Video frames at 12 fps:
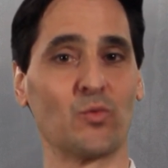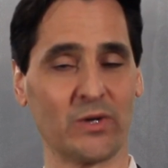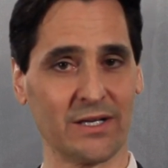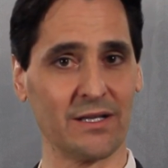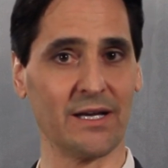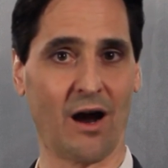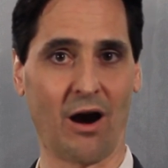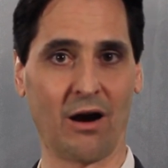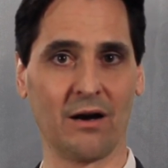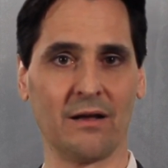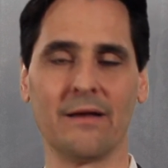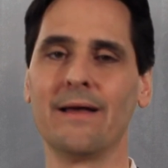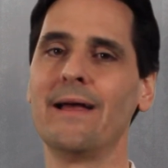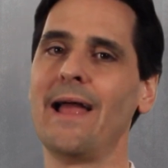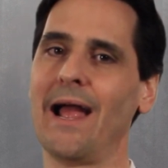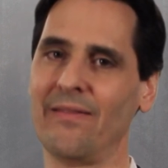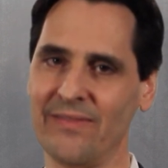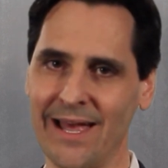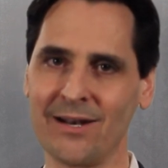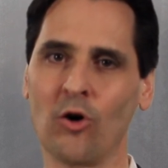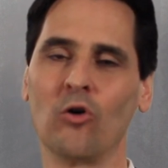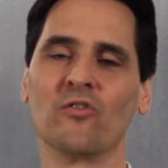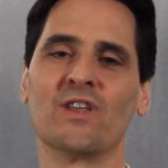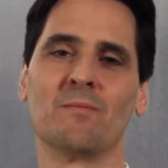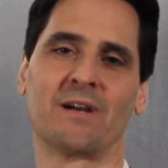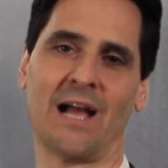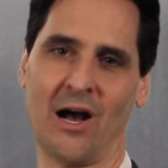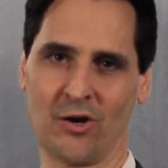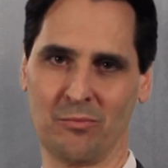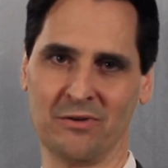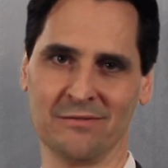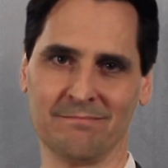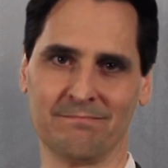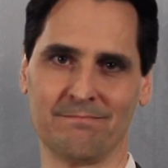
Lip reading: really are, and then hold them accountable.